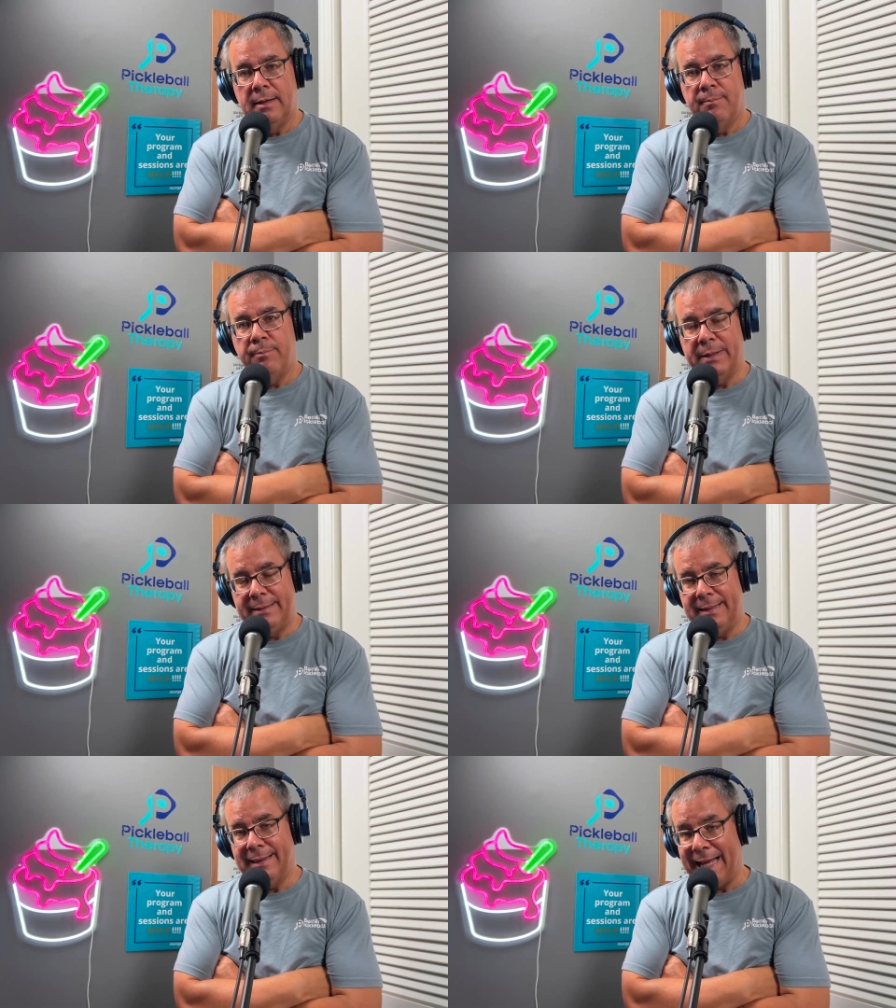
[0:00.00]
But
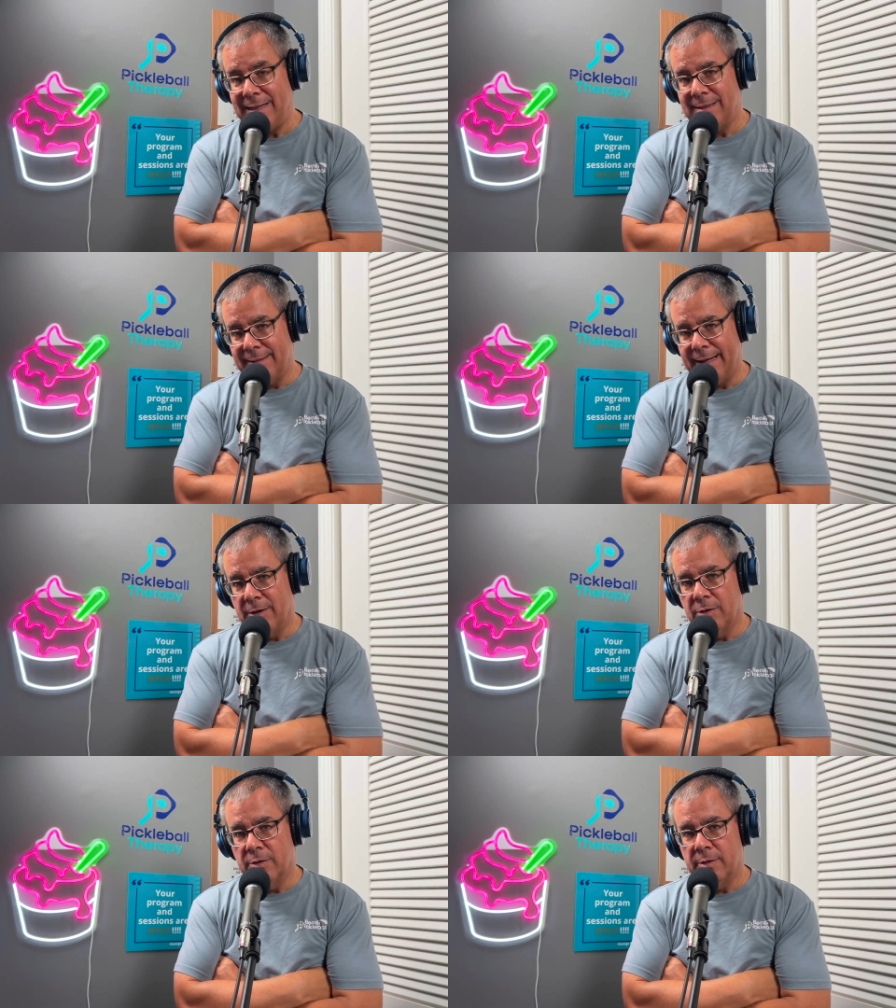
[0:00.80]
the latent
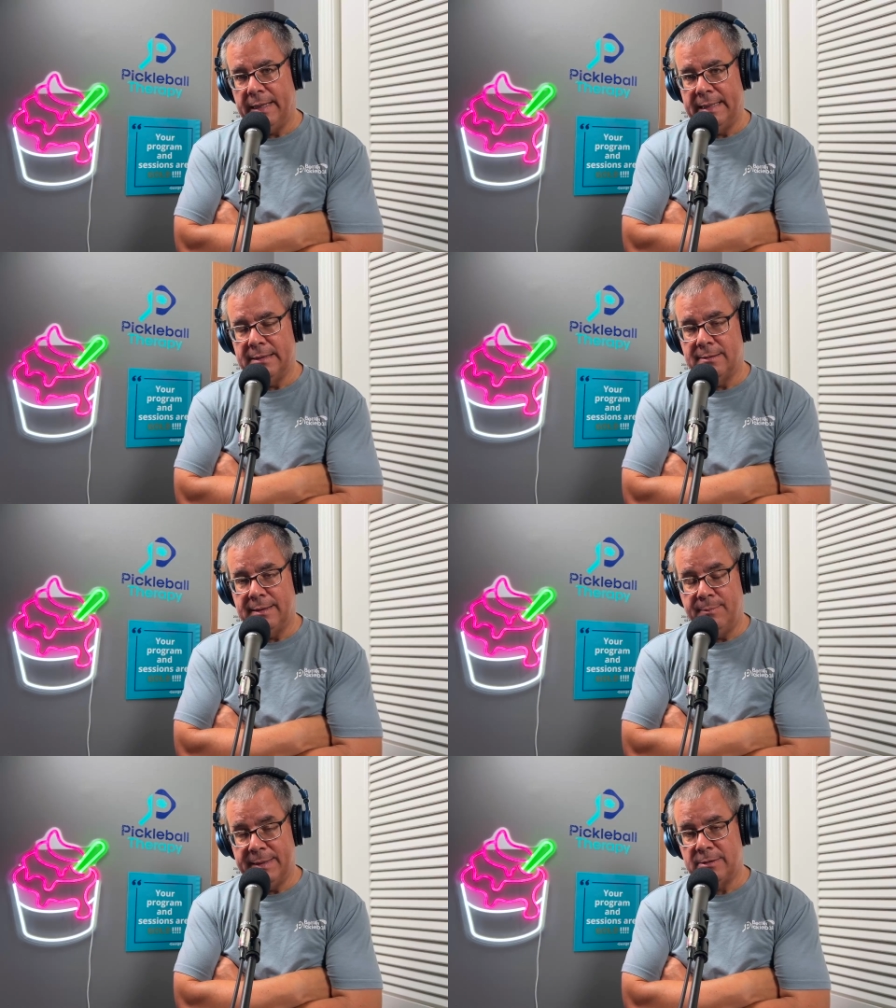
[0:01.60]
error is
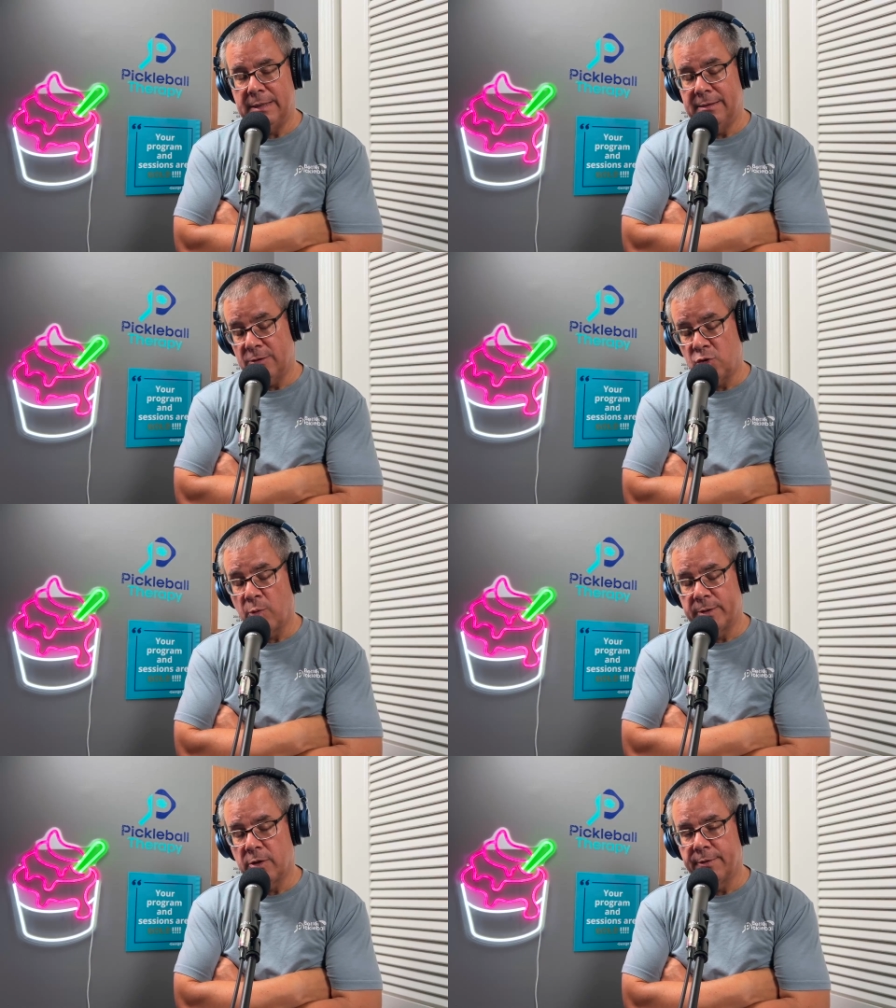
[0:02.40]
the
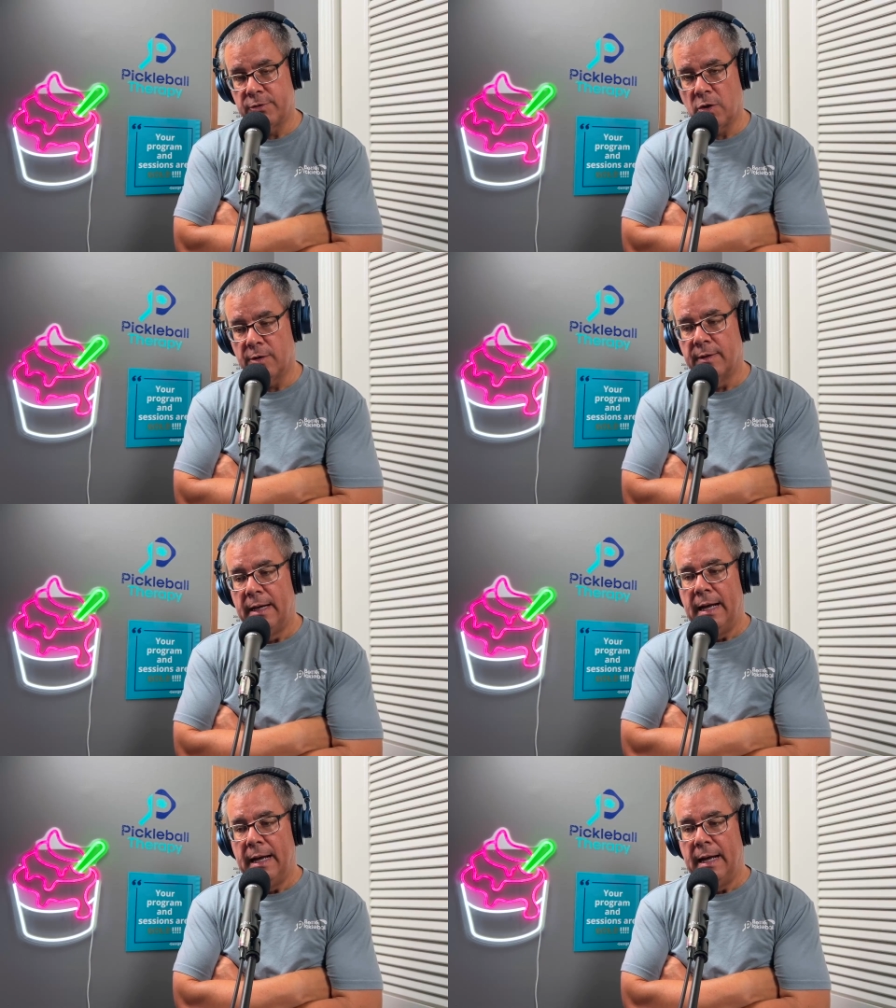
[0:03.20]
short return of serve.